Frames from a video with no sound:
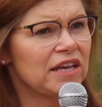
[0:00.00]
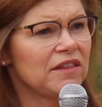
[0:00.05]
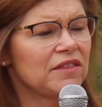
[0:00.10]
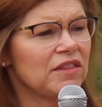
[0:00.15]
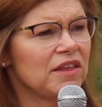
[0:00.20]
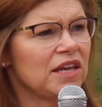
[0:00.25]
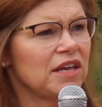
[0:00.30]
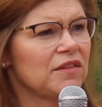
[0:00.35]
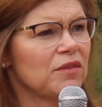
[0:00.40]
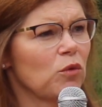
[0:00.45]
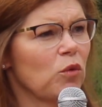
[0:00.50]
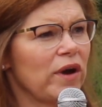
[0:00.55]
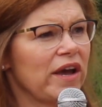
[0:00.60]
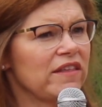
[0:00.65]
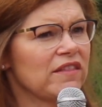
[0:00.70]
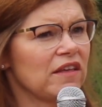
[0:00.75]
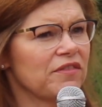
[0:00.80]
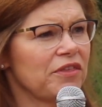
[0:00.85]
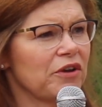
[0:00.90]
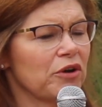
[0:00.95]
in the
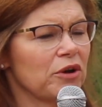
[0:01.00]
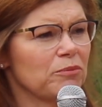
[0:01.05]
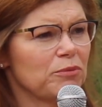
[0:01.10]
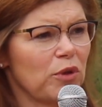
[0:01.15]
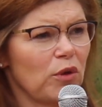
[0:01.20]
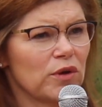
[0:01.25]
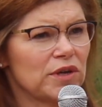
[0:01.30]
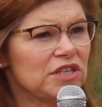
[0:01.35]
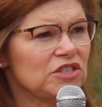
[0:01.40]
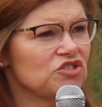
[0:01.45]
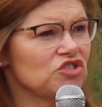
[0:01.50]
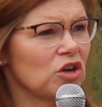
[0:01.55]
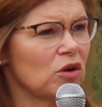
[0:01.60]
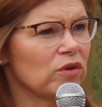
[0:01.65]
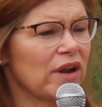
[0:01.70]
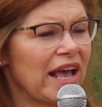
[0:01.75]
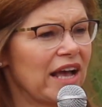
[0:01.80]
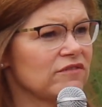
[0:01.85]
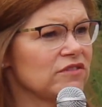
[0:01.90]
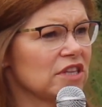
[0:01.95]
way that their employees
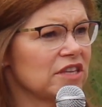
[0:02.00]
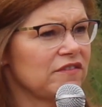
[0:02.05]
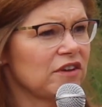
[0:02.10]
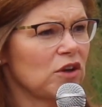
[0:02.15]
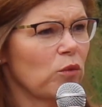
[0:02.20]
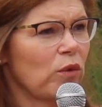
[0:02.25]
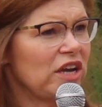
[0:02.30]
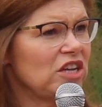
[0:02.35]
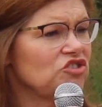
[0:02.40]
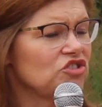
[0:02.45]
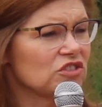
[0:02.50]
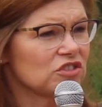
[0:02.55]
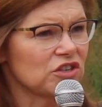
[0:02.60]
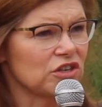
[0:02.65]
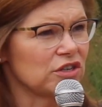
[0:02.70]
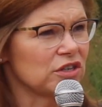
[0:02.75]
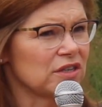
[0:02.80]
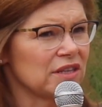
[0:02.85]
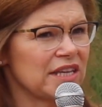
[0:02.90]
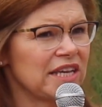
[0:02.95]
don't have living
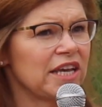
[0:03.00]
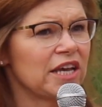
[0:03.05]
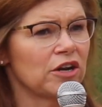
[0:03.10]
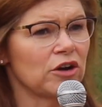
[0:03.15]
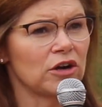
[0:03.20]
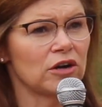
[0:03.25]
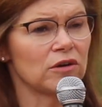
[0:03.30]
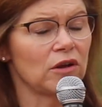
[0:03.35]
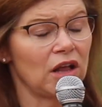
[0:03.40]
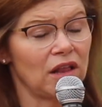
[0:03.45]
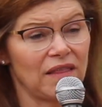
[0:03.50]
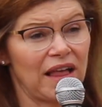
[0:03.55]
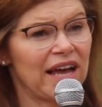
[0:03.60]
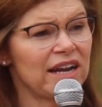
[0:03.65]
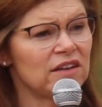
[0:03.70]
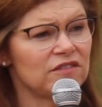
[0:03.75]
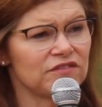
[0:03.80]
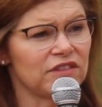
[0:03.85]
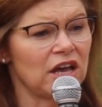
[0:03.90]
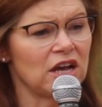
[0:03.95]
wages currently and are a
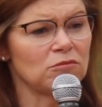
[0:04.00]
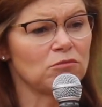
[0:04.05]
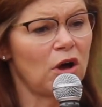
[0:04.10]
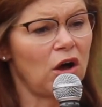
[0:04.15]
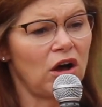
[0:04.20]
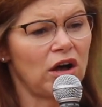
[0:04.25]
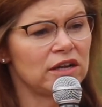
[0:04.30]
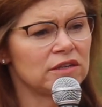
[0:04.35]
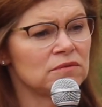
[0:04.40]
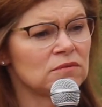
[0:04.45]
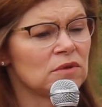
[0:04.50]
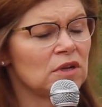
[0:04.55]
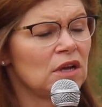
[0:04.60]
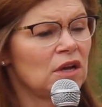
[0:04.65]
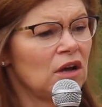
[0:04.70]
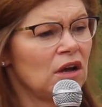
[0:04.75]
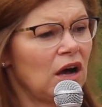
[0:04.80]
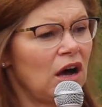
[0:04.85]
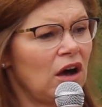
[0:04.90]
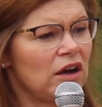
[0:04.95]
lot of them
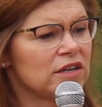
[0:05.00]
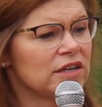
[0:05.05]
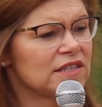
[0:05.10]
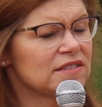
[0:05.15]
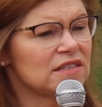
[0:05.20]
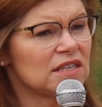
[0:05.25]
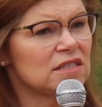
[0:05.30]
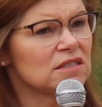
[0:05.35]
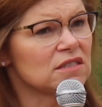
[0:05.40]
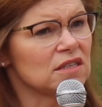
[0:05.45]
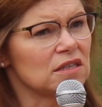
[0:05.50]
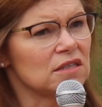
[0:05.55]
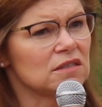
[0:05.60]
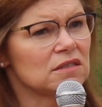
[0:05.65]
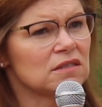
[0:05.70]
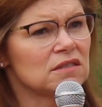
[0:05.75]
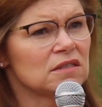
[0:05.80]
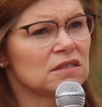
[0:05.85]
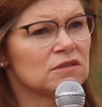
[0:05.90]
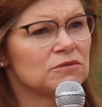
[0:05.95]
on
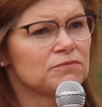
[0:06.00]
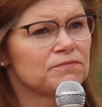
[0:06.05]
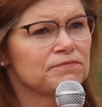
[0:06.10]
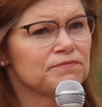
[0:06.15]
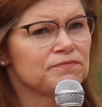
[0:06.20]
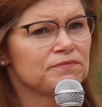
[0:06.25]
assistance.